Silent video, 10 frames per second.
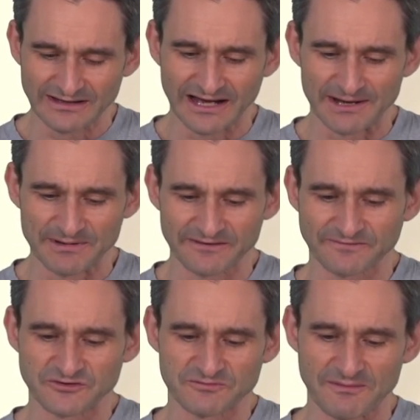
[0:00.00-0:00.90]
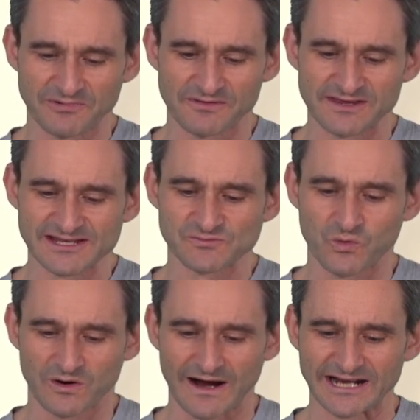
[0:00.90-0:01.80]
And if you remember, these
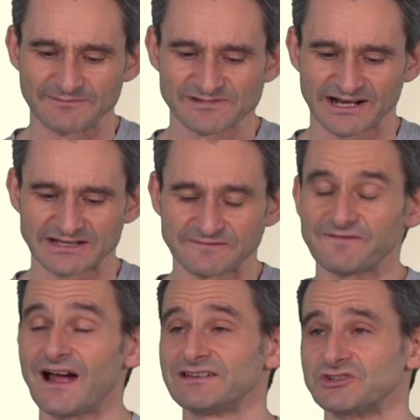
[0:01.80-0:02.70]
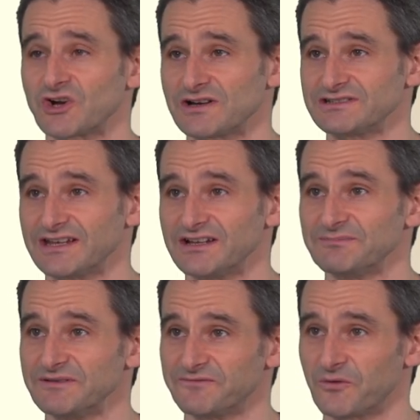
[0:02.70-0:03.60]
were items that I defined in chart data
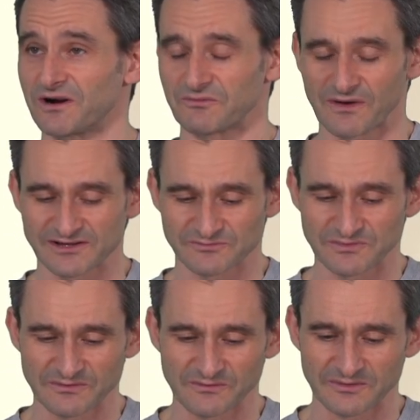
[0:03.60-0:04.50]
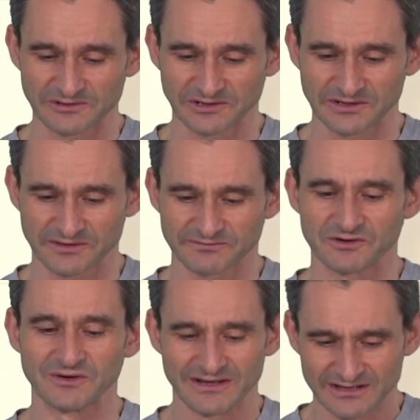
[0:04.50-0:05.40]
before as we were looking
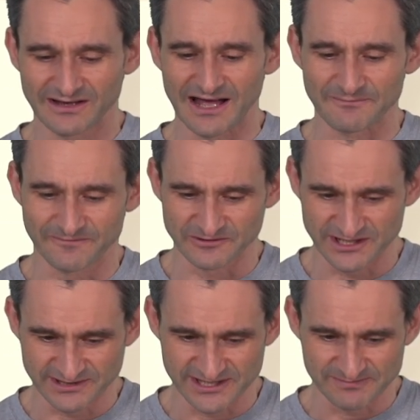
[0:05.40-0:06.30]
through for just this